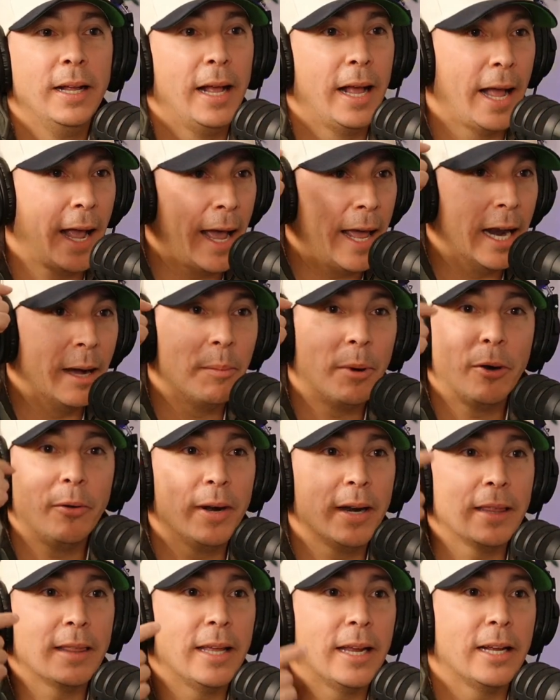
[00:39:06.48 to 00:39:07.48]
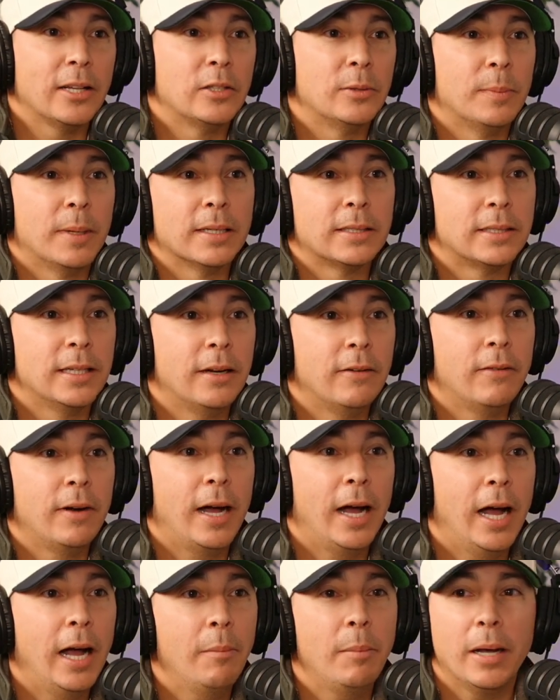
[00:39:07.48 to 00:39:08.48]
And I'm already thinking to myself, how
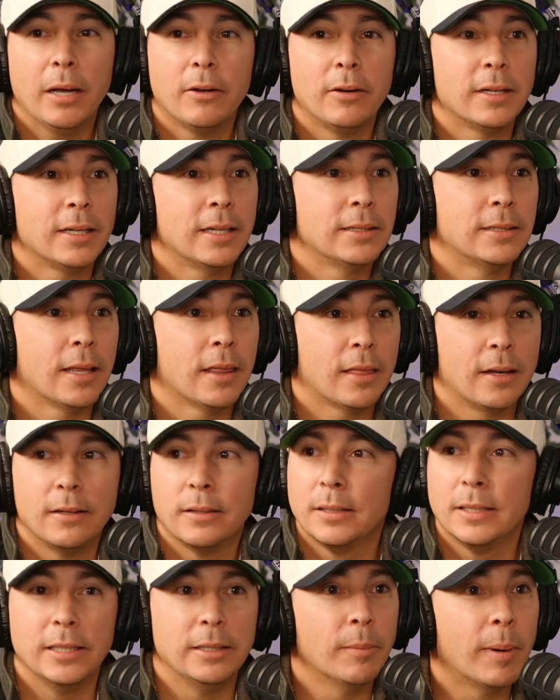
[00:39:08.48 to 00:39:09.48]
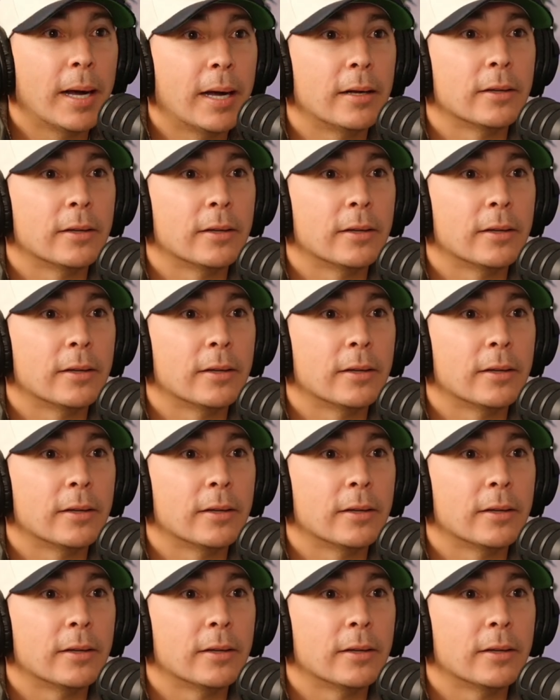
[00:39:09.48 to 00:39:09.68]
am I going to get to 13 miles?